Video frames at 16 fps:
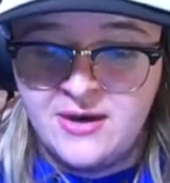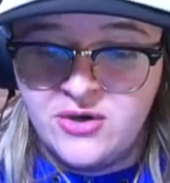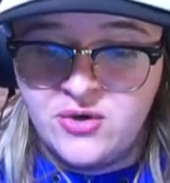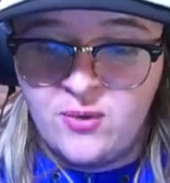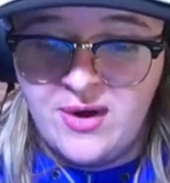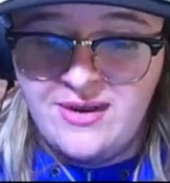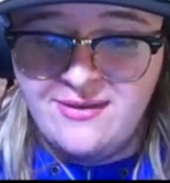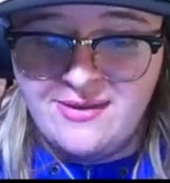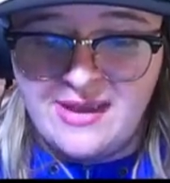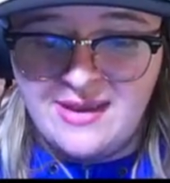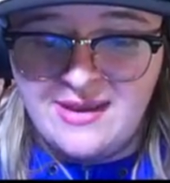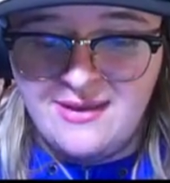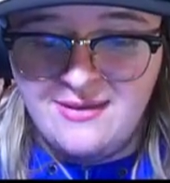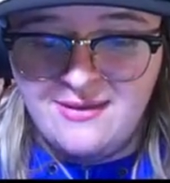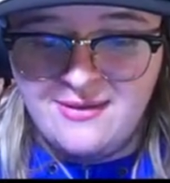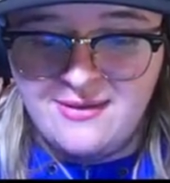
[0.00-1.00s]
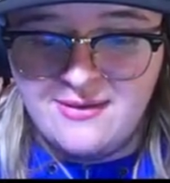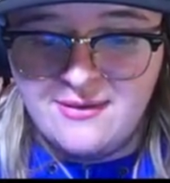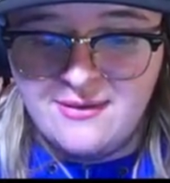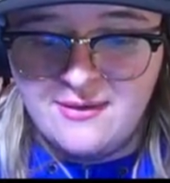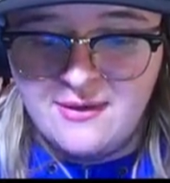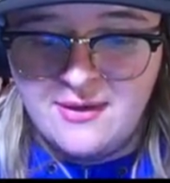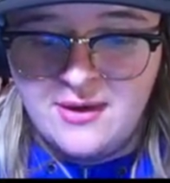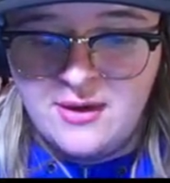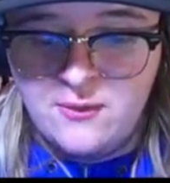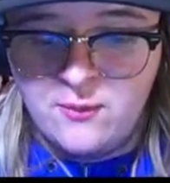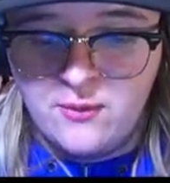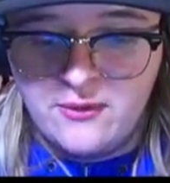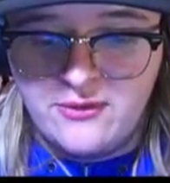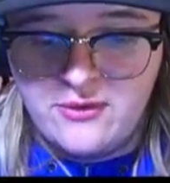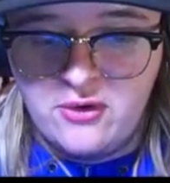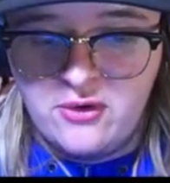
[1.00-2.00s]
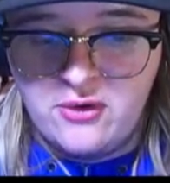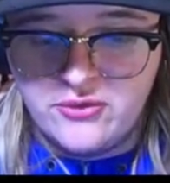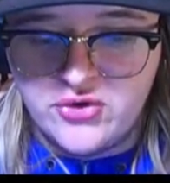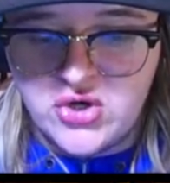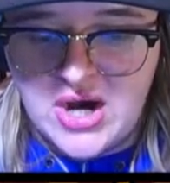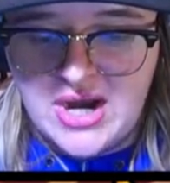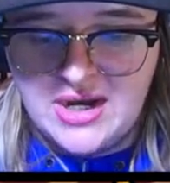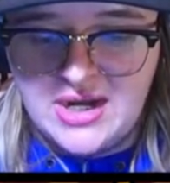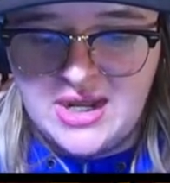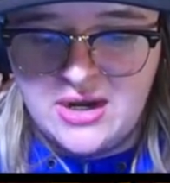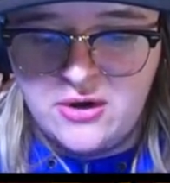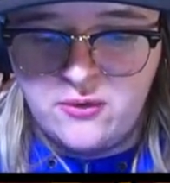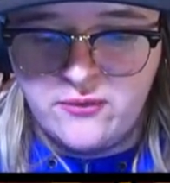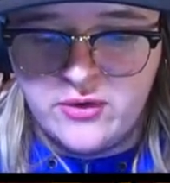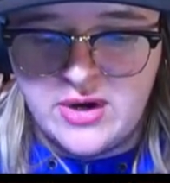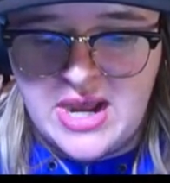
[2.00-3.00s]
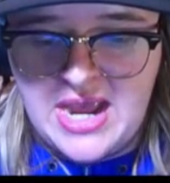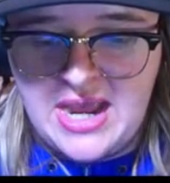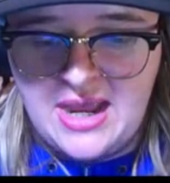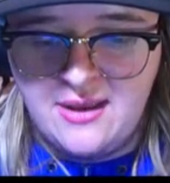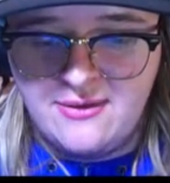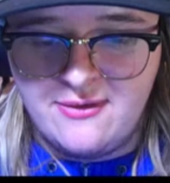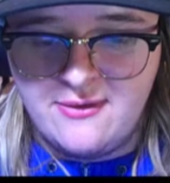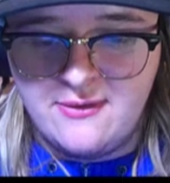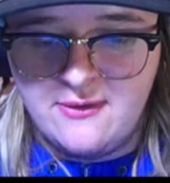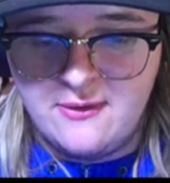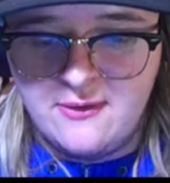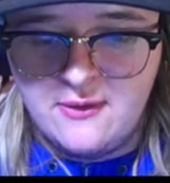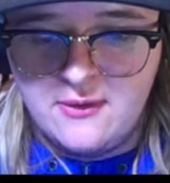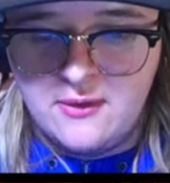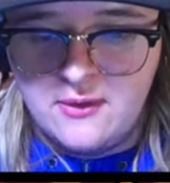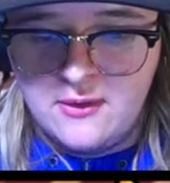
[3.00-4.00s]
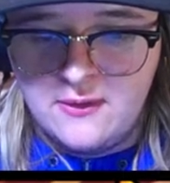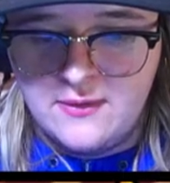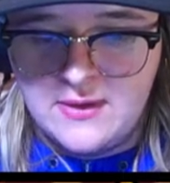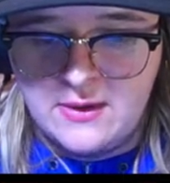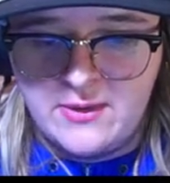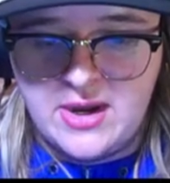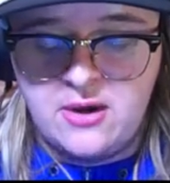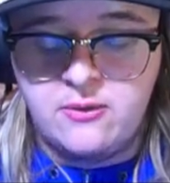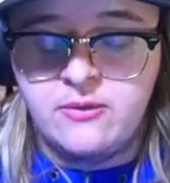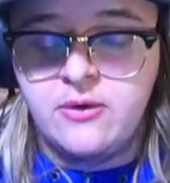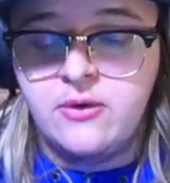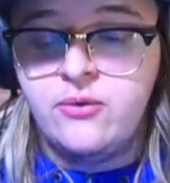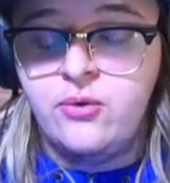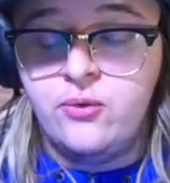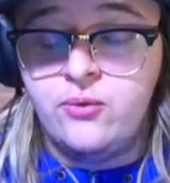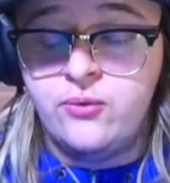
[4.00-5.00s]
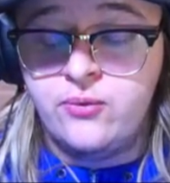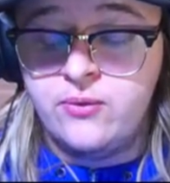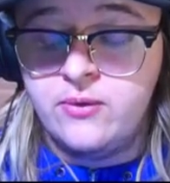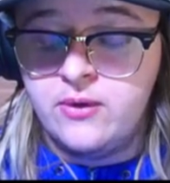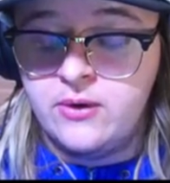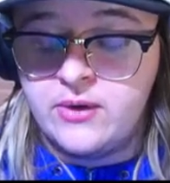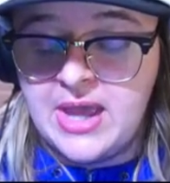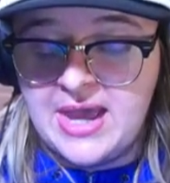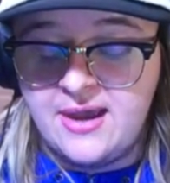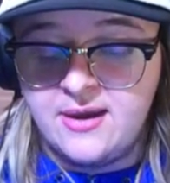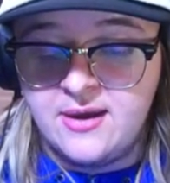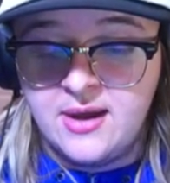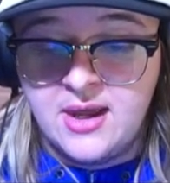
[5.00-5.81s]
20 seconds. We're still trying to get over to 8. There we go. Whew. Okay.